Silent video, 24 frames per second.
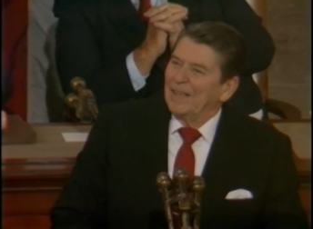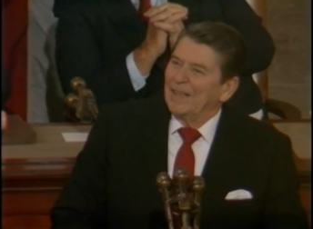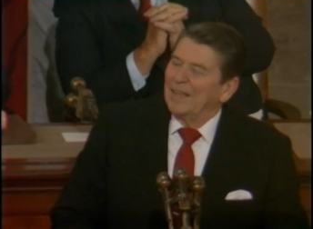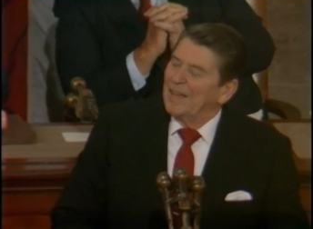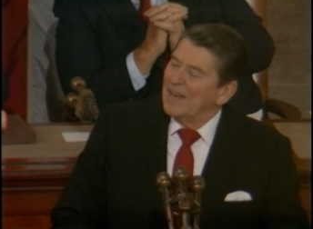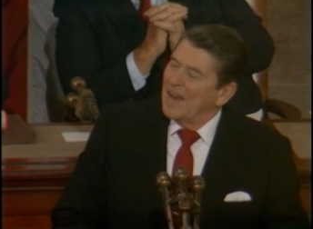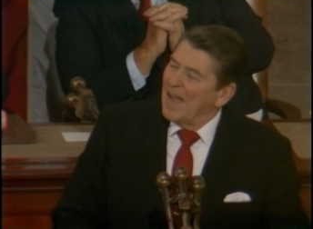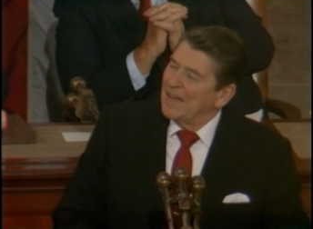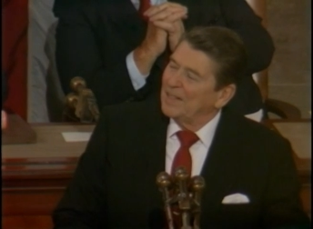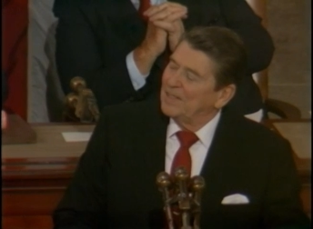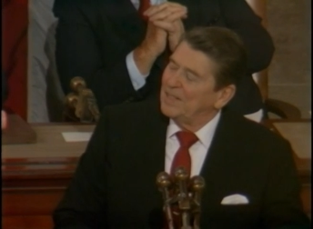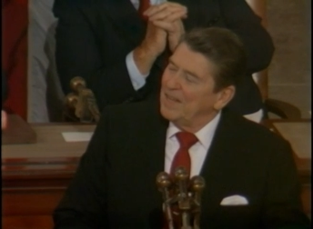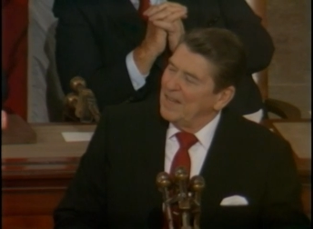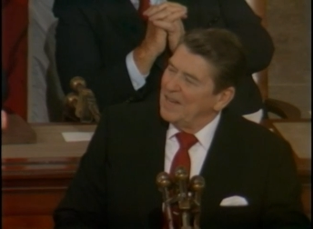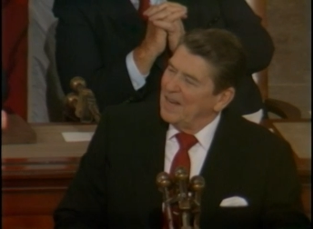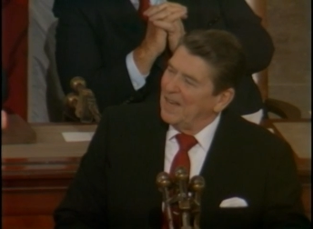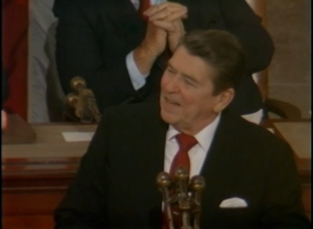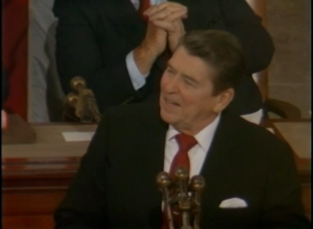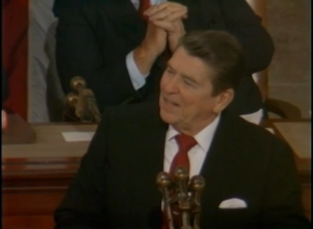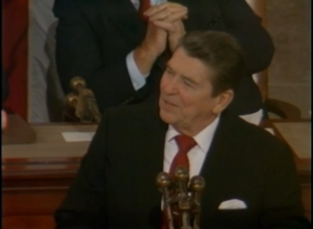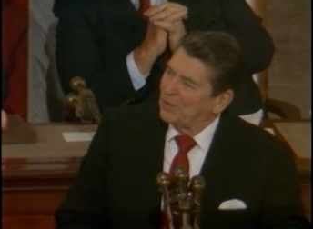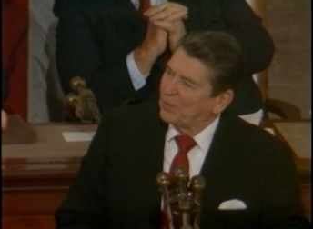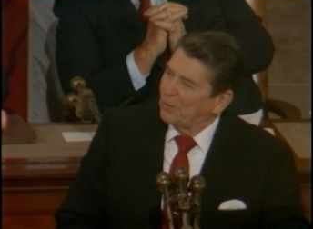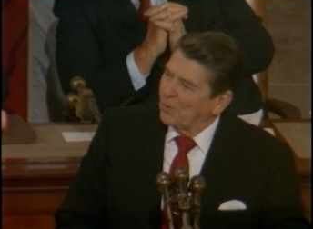In
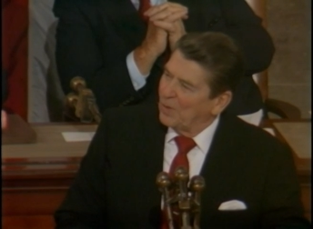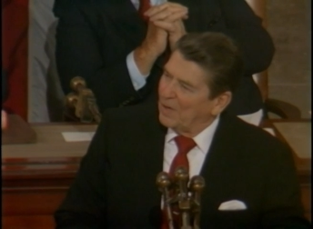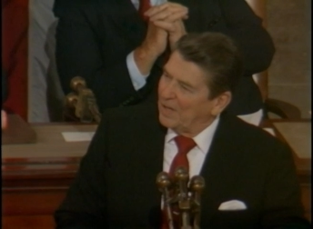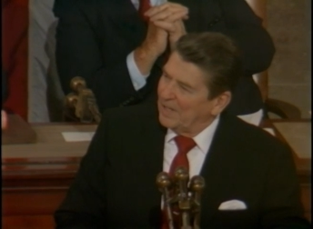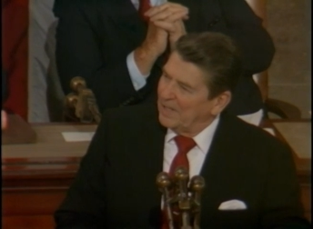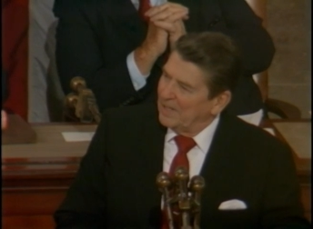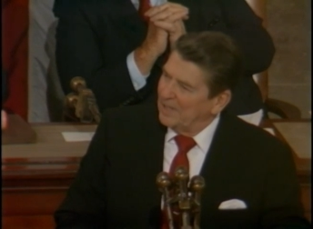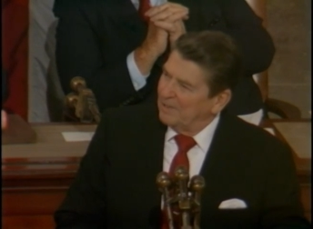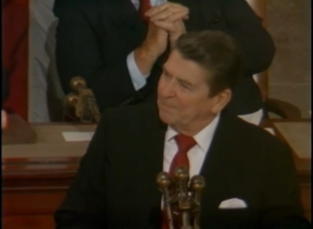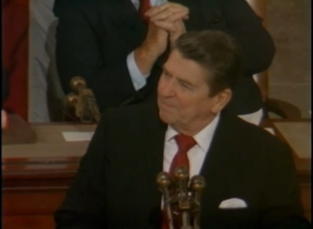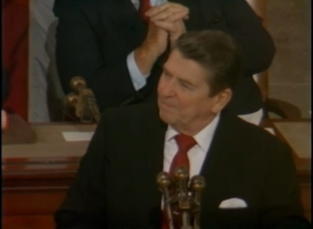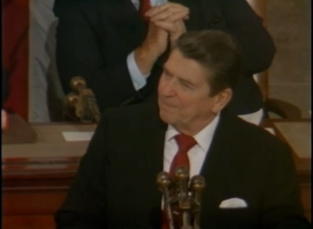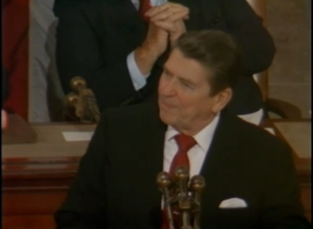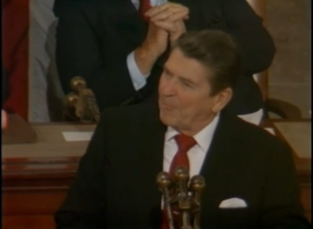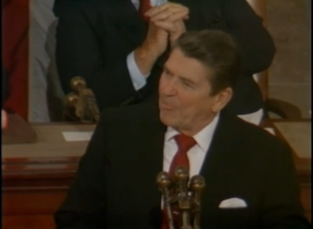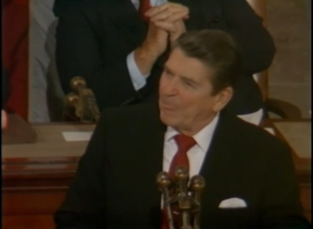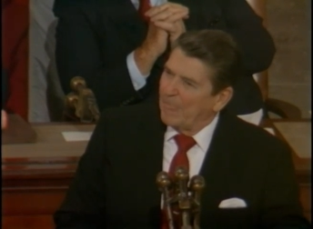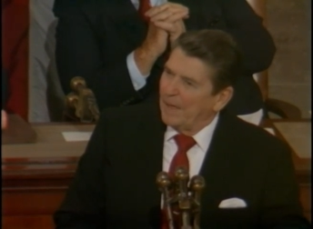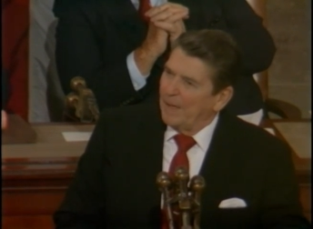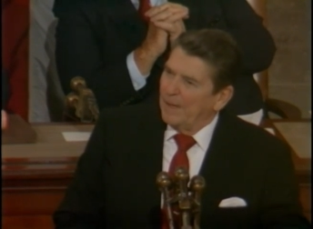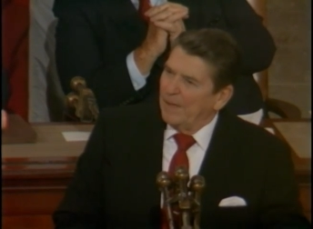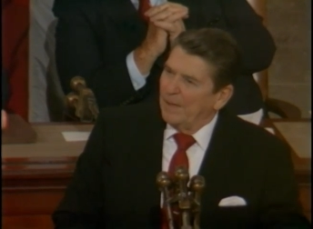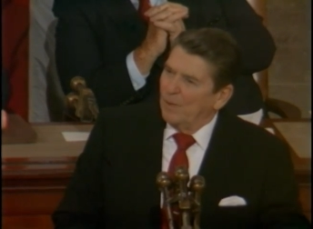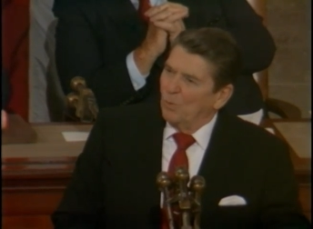1983,
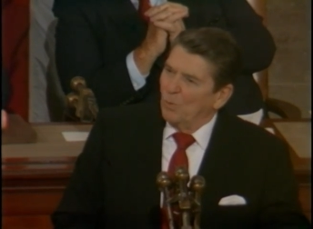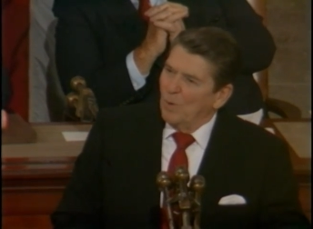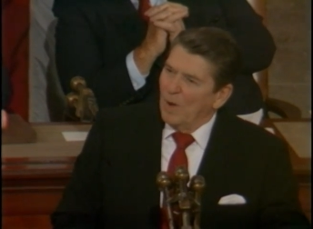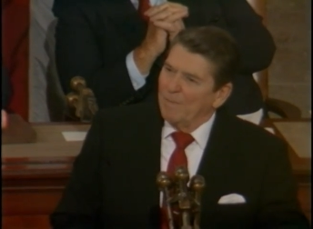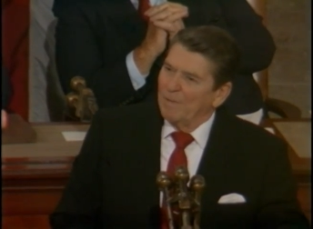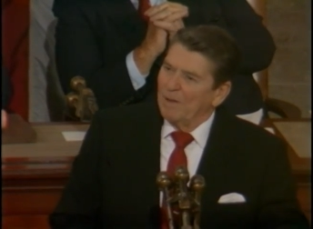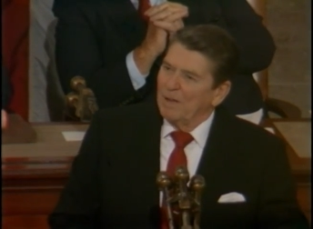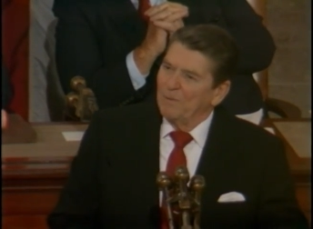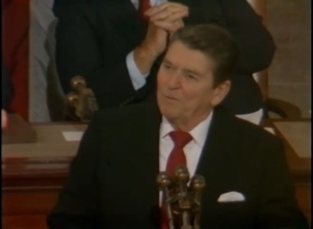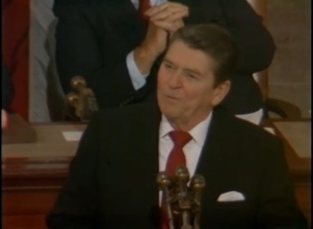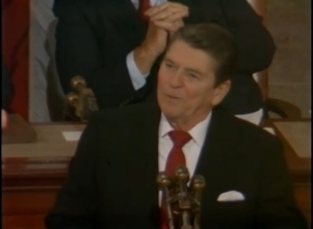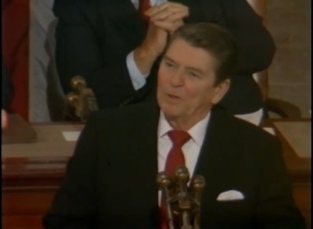women